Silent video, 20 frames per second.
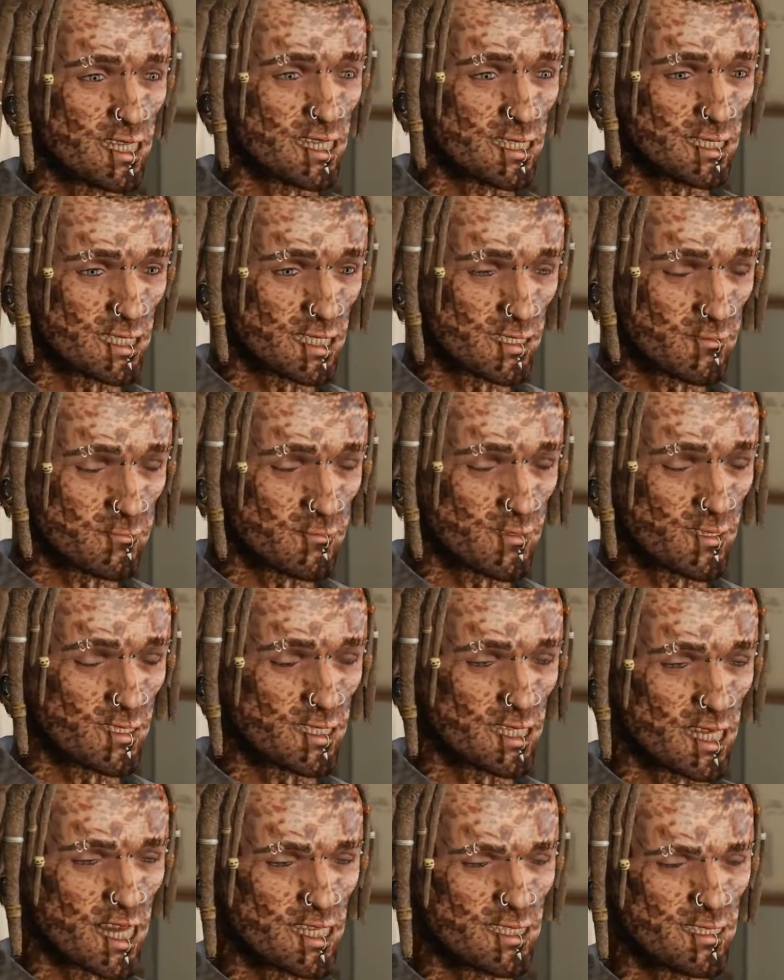it,
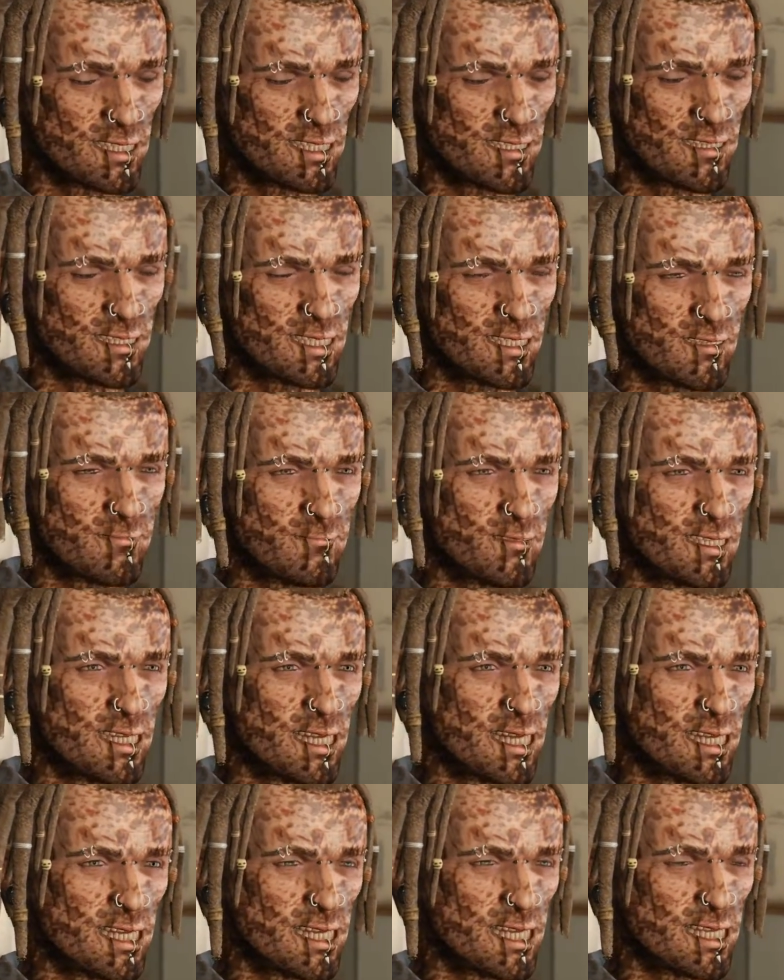but
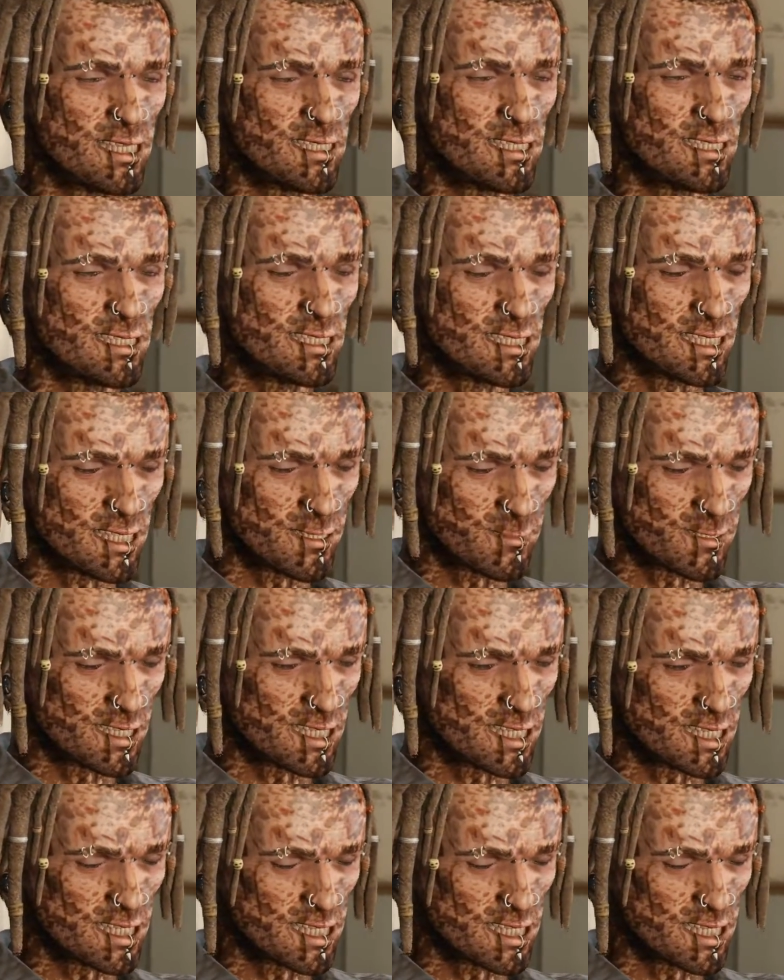it just kept